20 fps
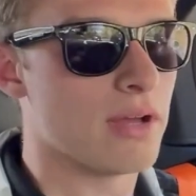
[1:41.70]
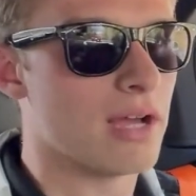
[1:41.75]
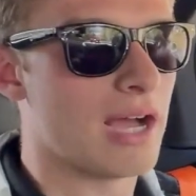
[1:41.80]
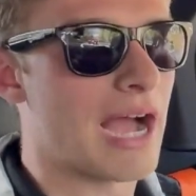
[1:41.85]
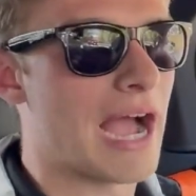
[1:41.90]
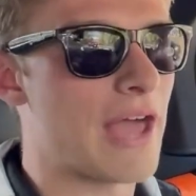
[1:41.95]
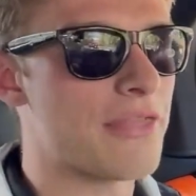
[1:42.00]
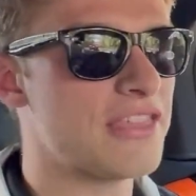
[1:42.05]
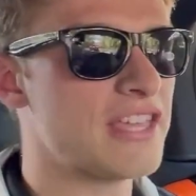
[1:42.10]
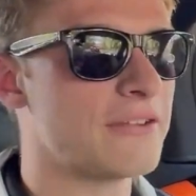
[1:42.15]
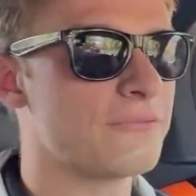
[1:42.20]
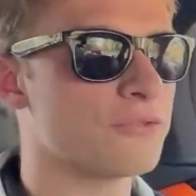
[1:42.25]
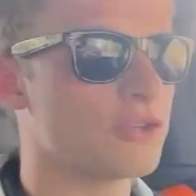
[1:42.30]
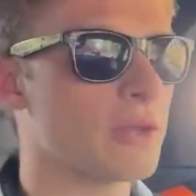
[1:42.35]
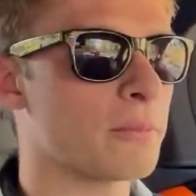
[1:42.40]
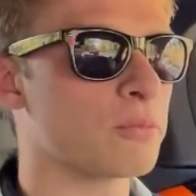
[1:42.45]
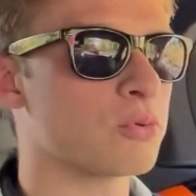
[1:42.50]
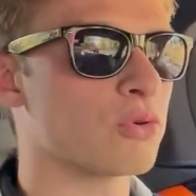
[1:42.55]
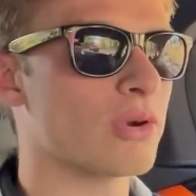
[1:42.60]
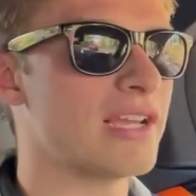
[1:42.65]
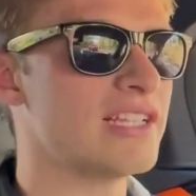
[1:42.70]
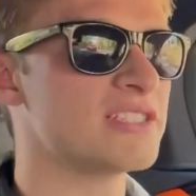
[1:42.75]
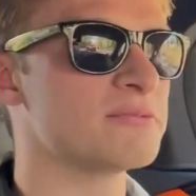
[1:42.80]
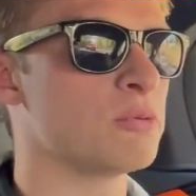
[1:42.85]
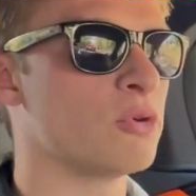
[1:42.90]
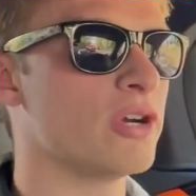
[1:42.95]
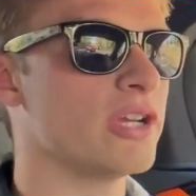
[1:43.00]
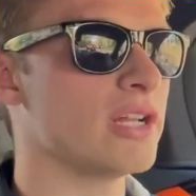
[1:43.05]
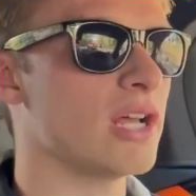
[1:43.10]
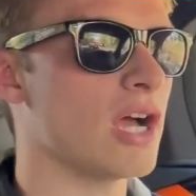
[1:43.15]
I think for the price
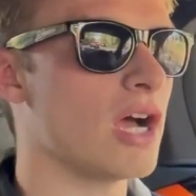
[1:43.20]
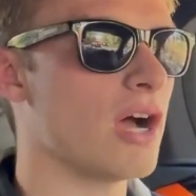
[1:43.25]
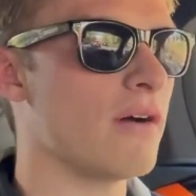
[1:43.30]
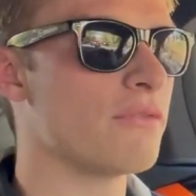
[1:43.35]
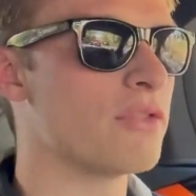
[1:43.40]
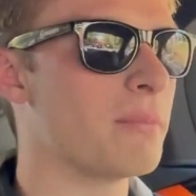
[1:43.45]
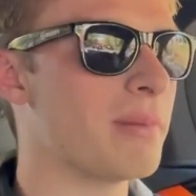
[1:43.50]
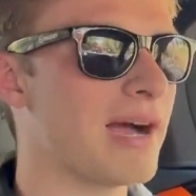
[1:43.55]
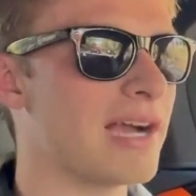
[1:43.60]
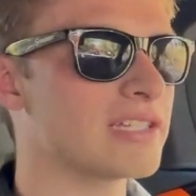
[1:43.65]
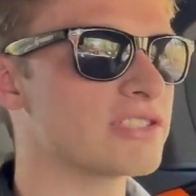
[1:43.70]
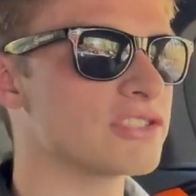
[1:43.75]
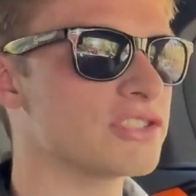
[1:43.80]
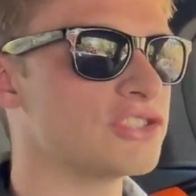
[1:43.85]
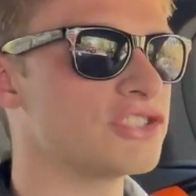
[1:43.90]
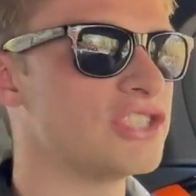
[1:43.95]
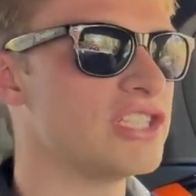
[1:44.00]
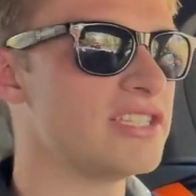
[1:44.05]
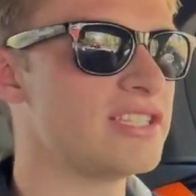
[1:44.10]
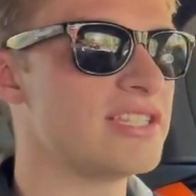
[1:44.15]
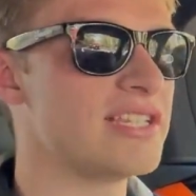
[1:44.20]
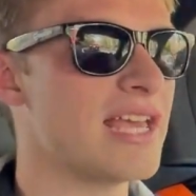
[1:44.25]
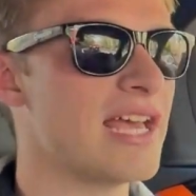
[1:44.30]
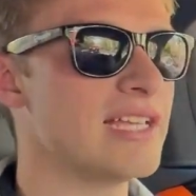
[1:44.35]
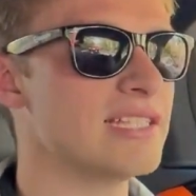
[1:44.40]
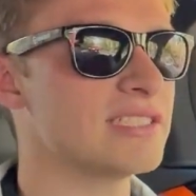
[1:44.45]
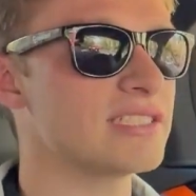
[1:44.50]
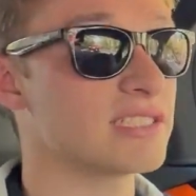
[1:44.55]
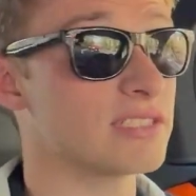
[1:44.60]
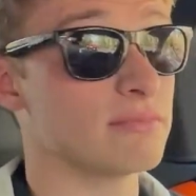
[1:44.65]
point of the Boxster
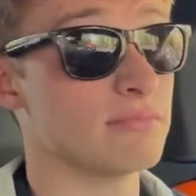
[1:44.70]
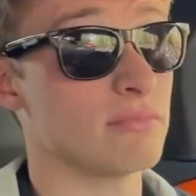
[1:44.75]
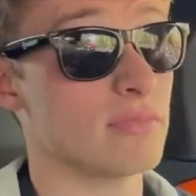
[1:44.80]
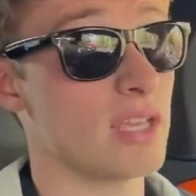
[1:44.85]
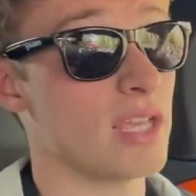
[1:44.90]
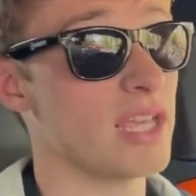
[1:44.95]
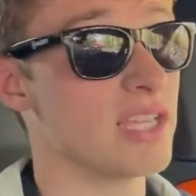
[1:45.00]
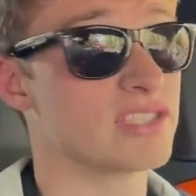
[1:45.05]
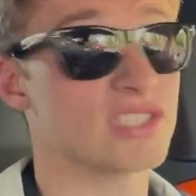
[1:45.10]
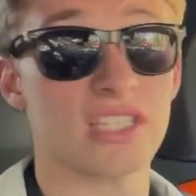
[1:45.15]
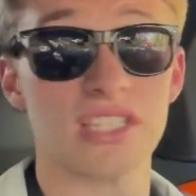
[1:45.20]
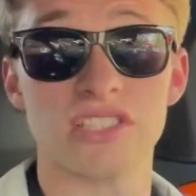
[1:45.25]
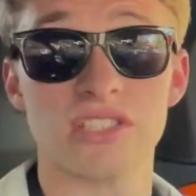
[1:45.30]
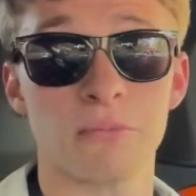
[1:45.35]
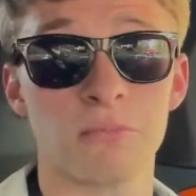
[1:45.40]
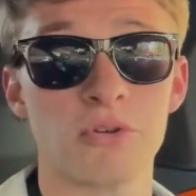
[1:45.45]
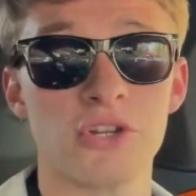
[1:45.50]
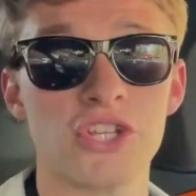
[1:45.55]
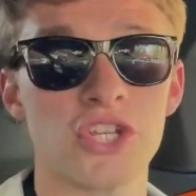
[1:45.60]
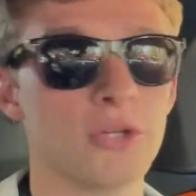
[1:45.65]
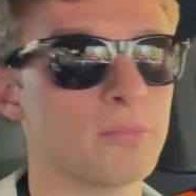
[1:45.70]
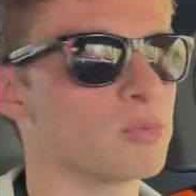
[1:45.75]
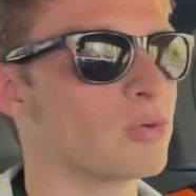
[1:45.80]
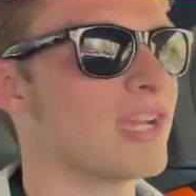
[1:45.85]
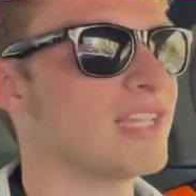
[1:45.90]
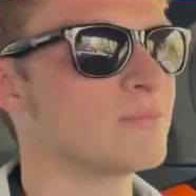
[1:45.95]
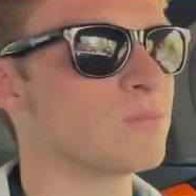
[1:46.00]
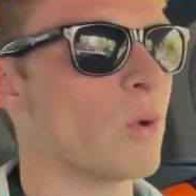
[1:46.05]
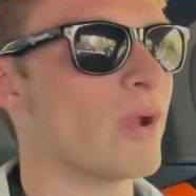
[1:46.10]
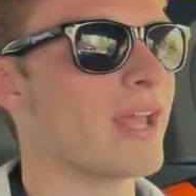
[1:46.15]
GTS, it's a pretty good
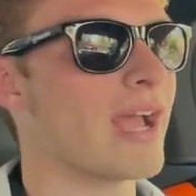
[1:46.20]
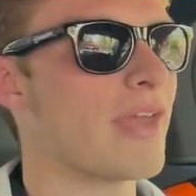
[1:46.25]
price point.